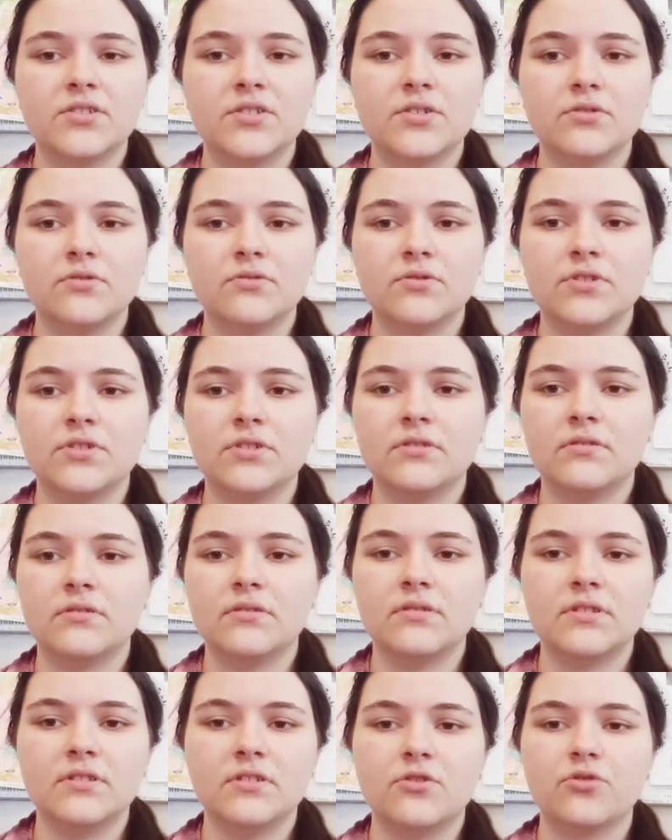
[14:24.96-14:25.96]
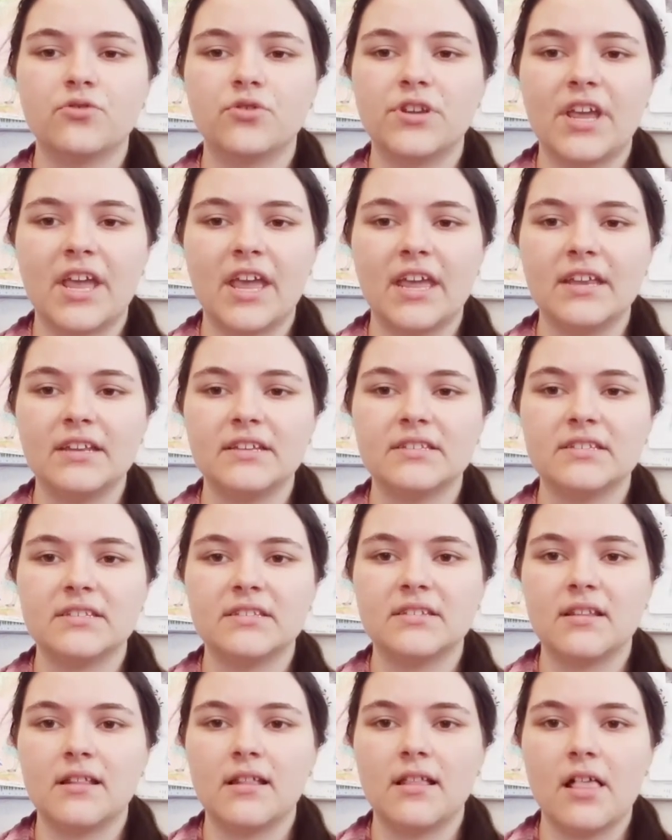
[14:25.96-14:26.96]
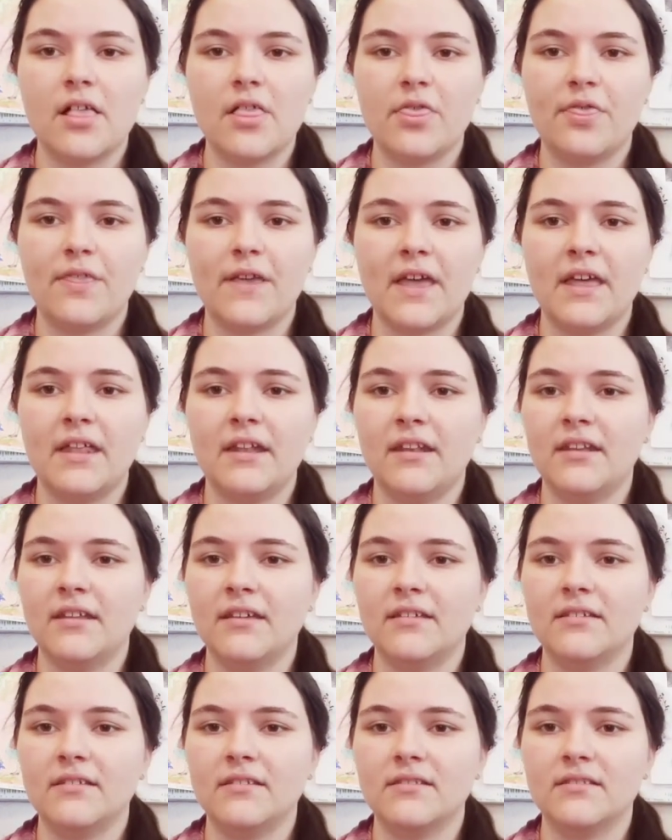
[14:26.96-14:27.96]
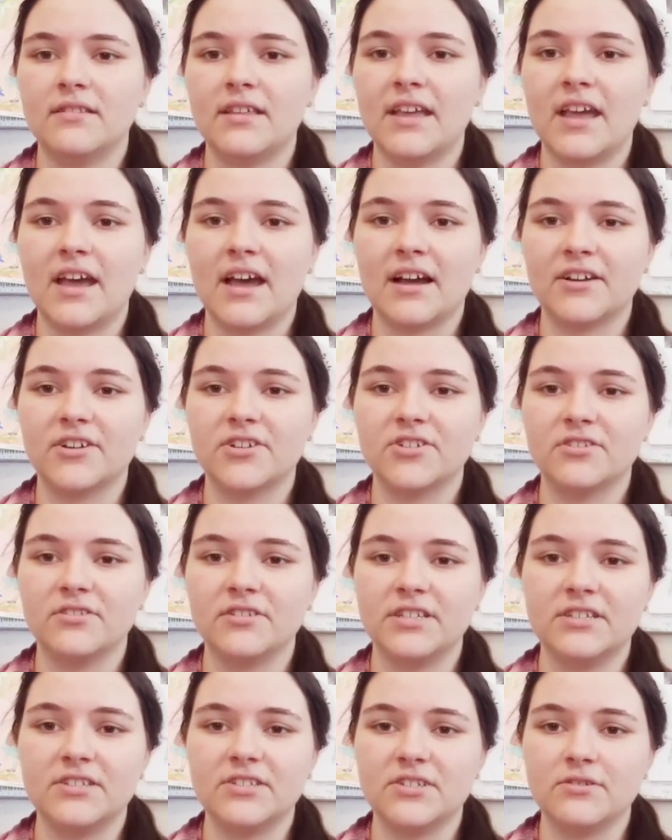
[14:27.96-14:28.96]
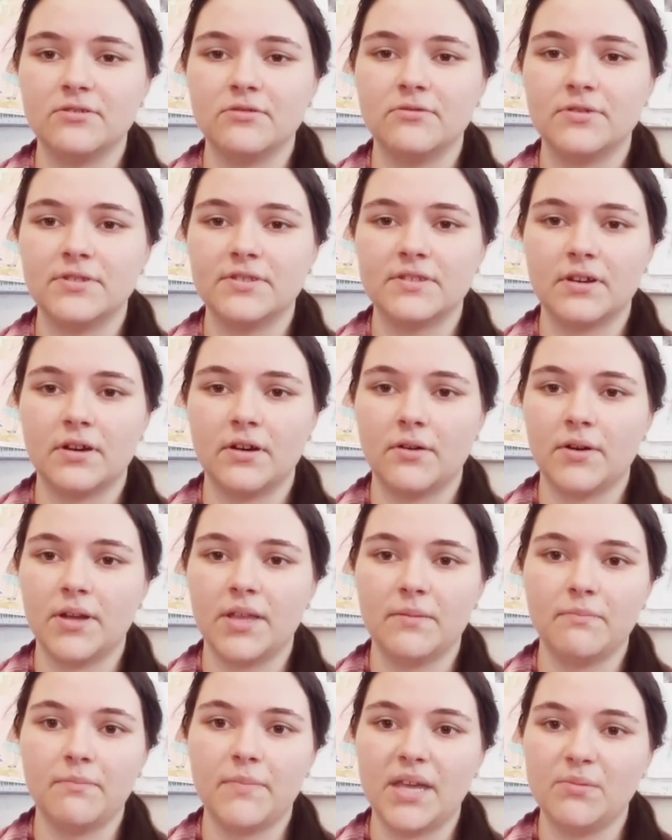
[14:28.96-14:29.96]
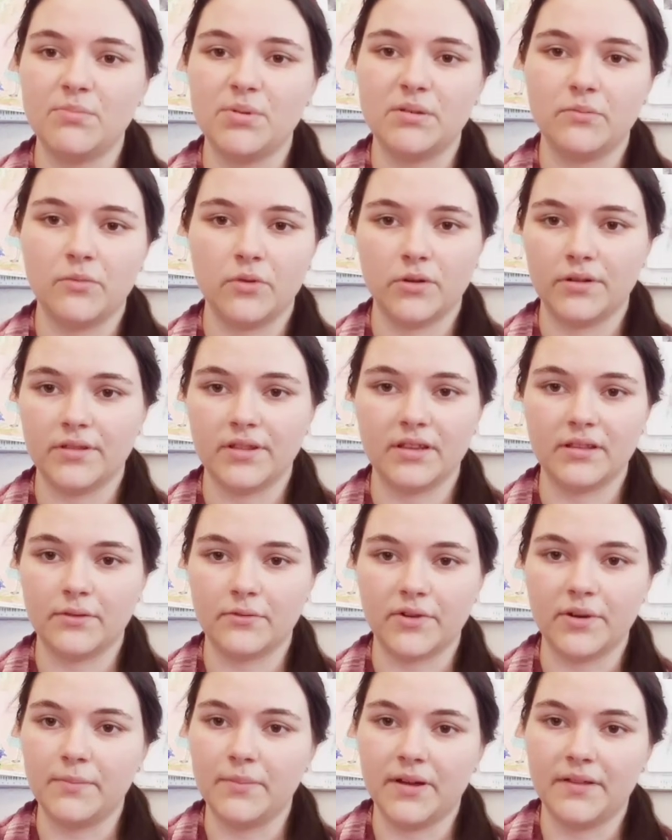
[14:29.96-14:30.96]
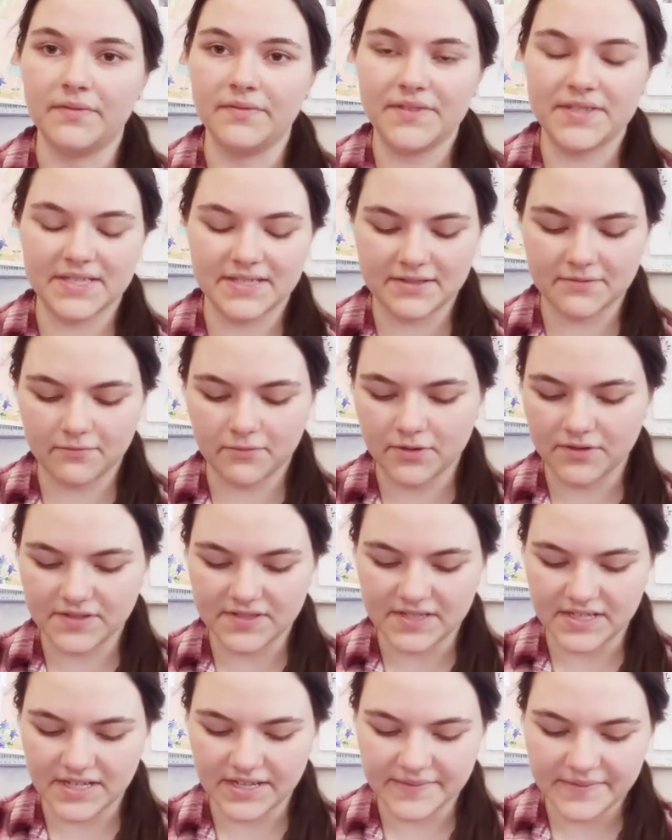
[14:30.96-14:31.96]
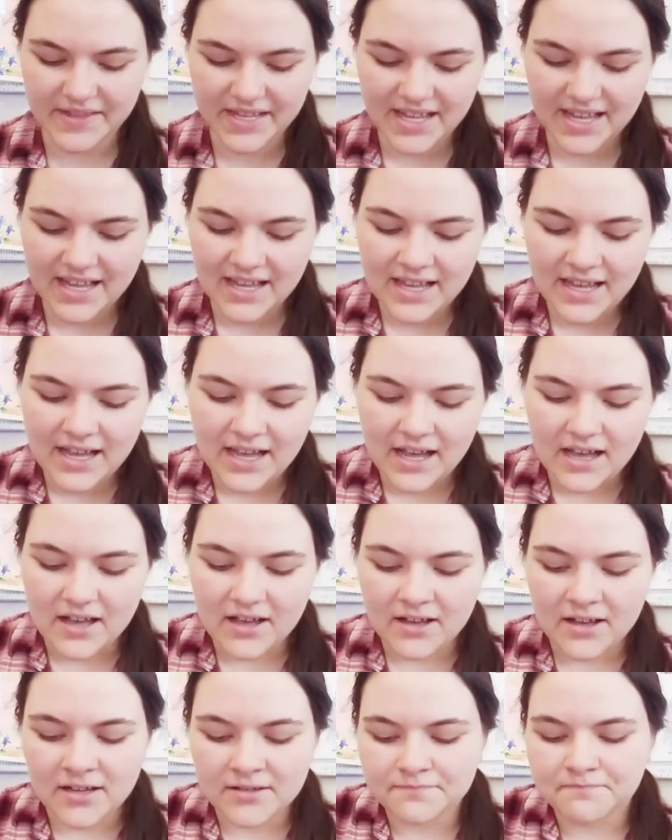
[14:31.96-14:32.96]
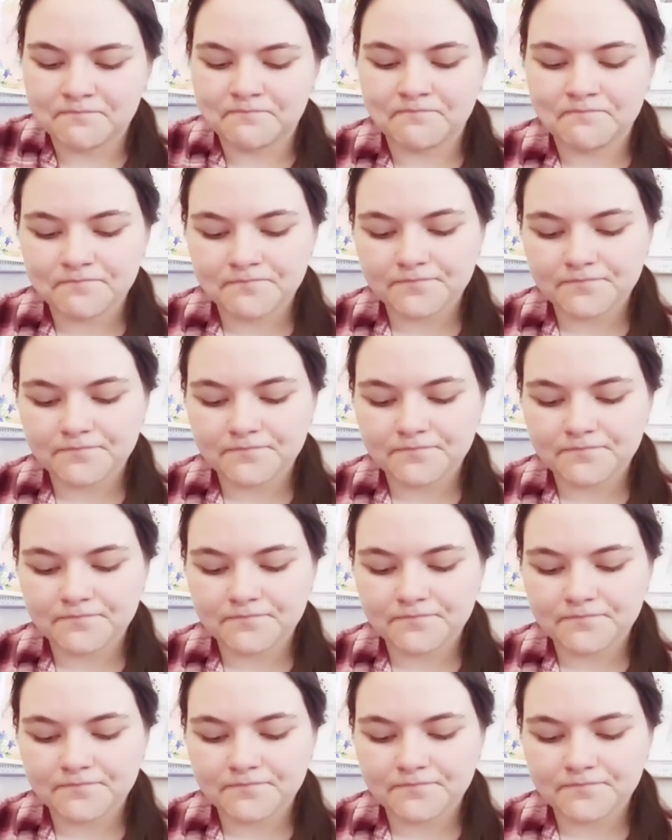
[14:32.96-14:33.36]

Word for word: to create than they actually do, so it may be more than 3 months. We'll see. I